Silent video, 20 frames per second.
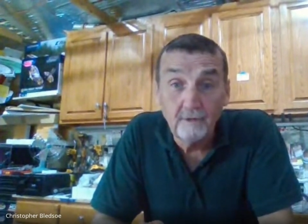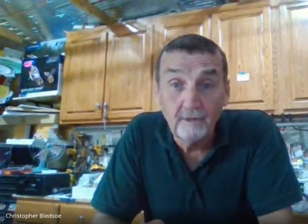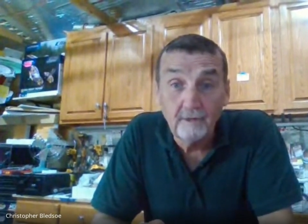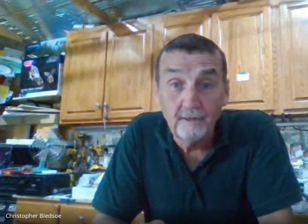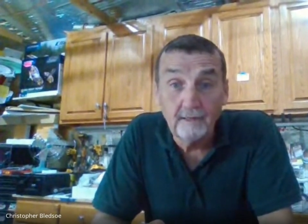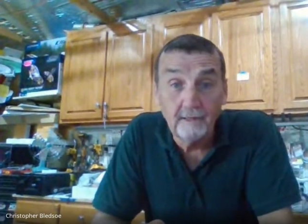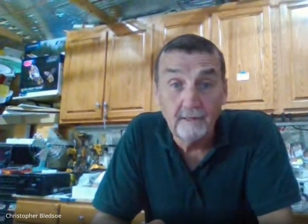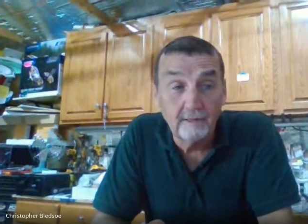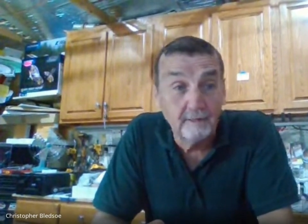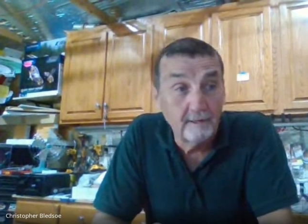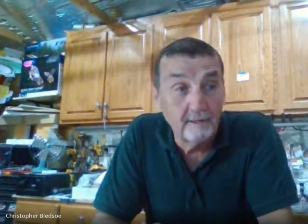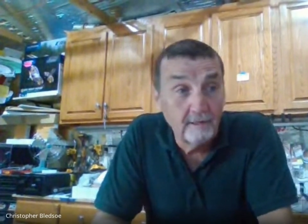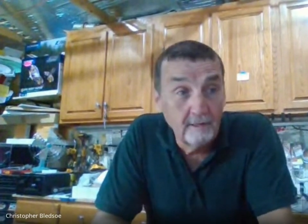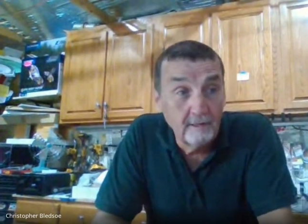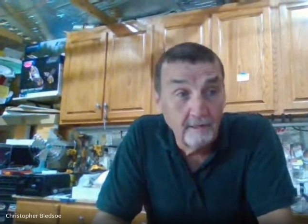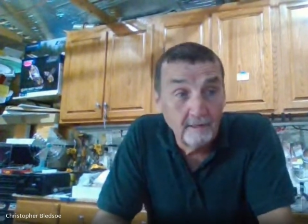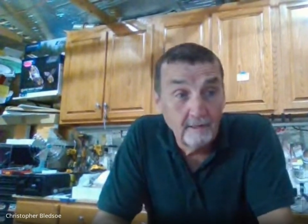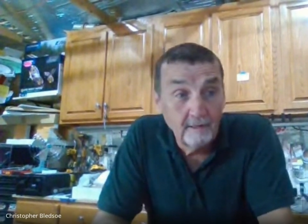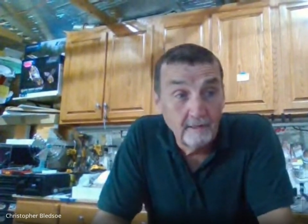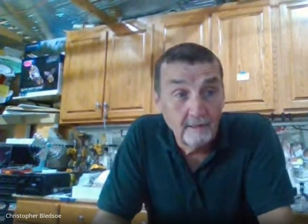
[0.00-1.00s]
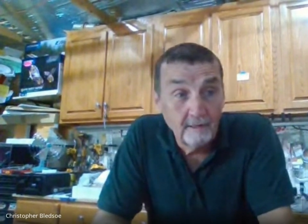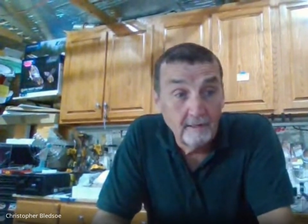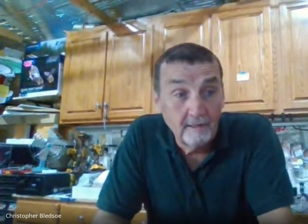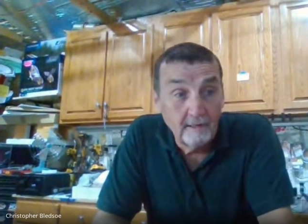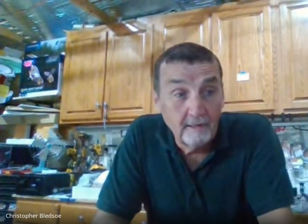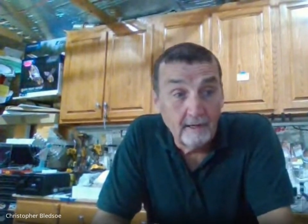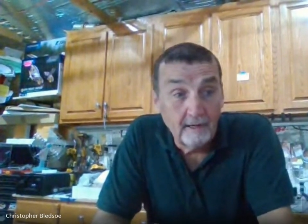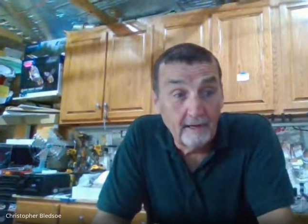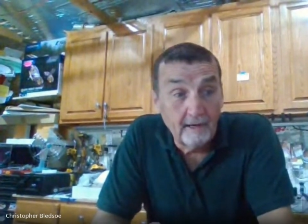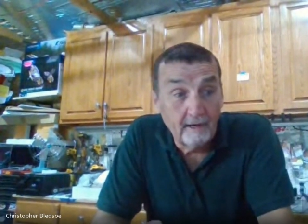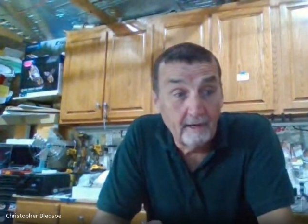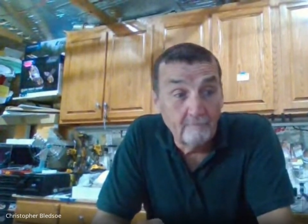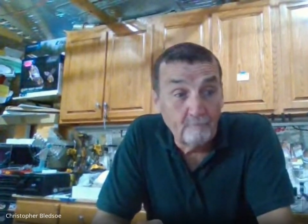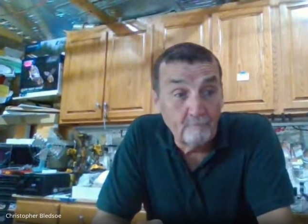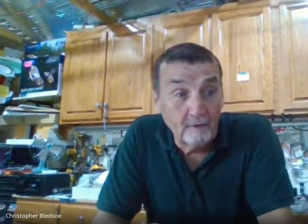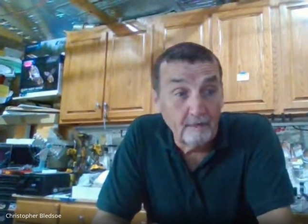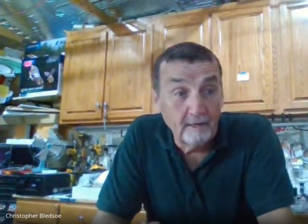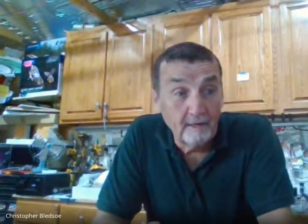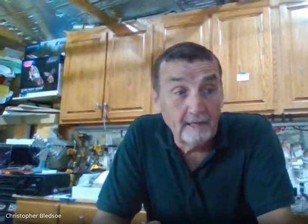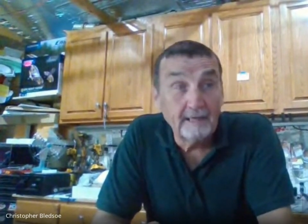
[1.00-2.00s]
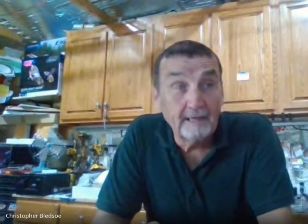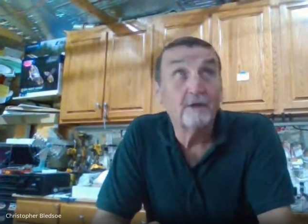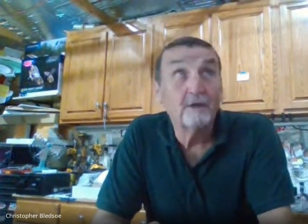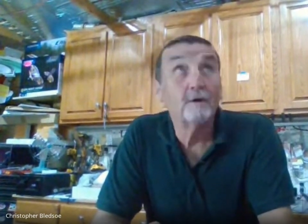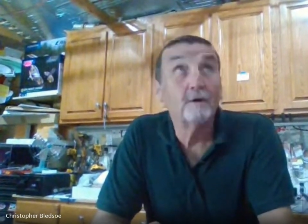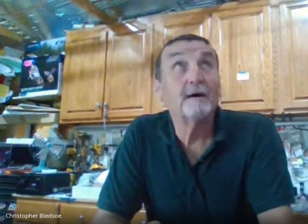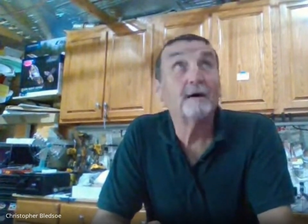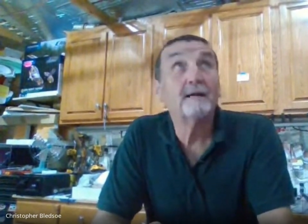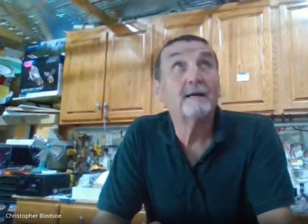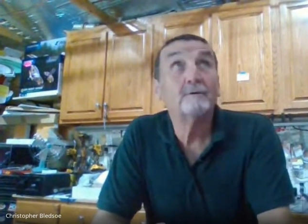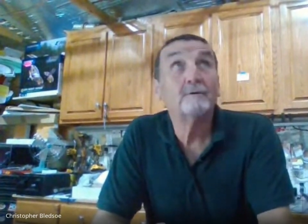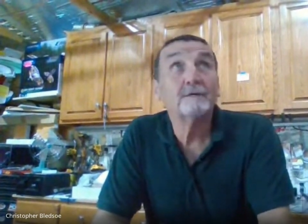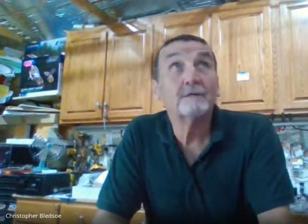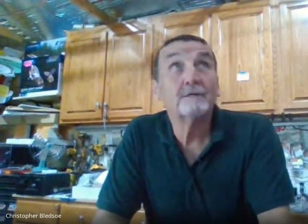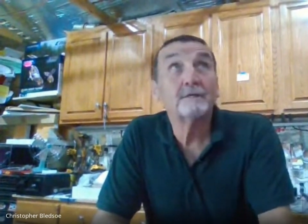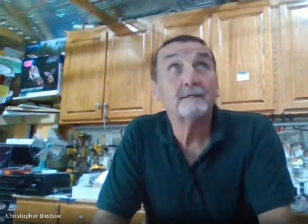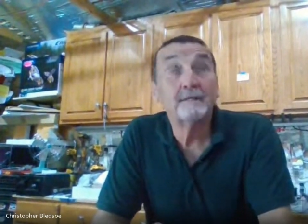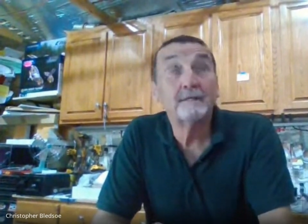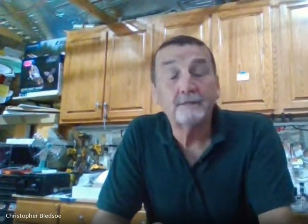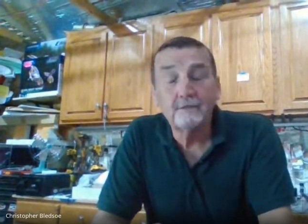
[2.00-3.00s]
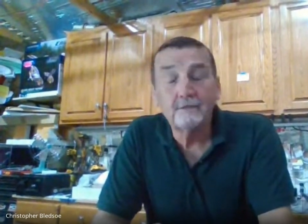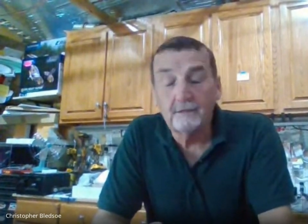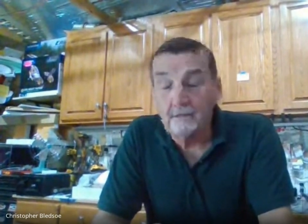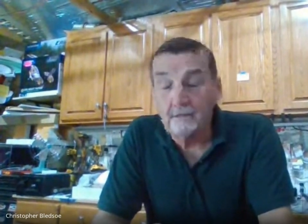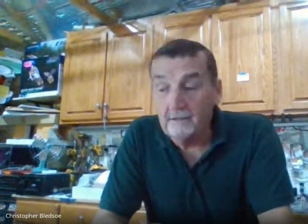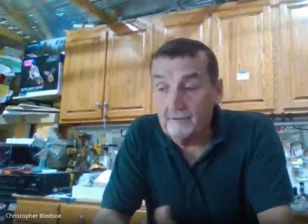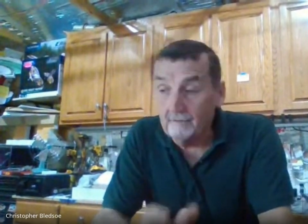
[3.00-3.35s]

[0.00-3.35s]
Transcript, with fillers: And I felt like nobody was listening.